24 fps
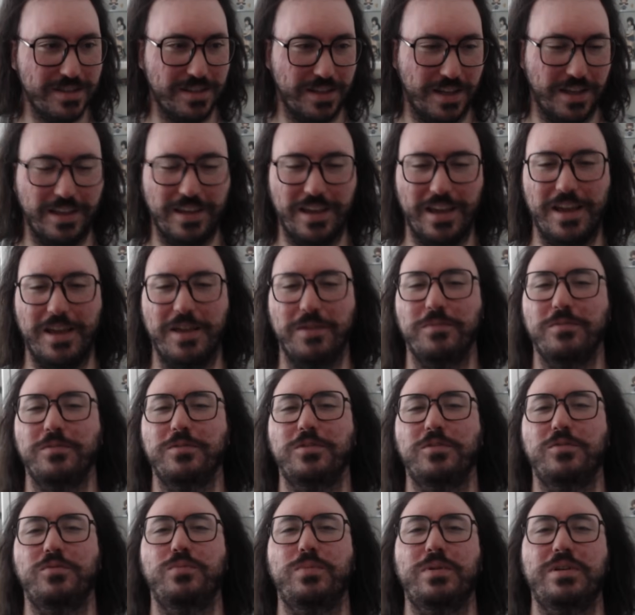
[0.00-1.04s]
the game
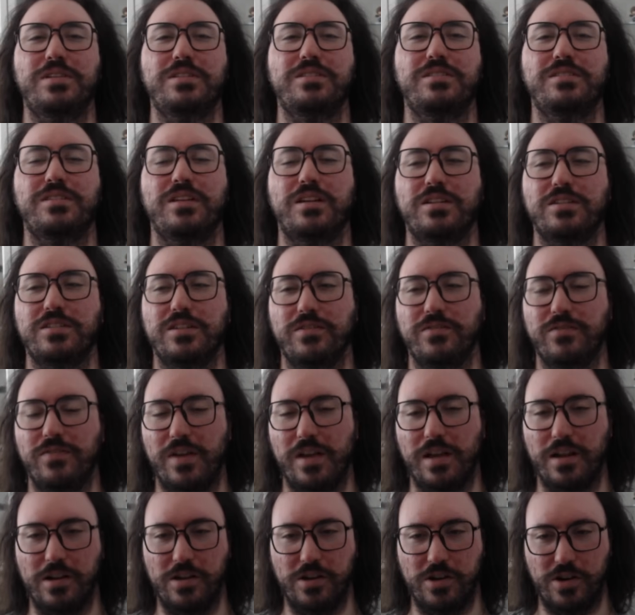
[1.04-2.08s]
to be such a
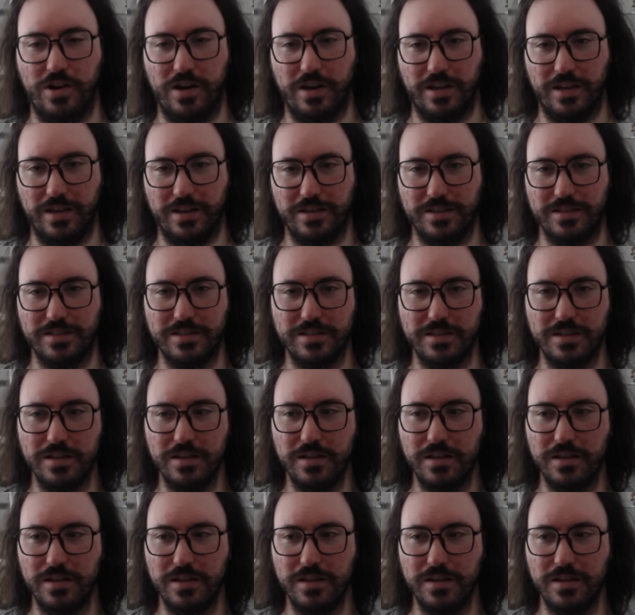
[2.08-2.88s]
failure, I guess.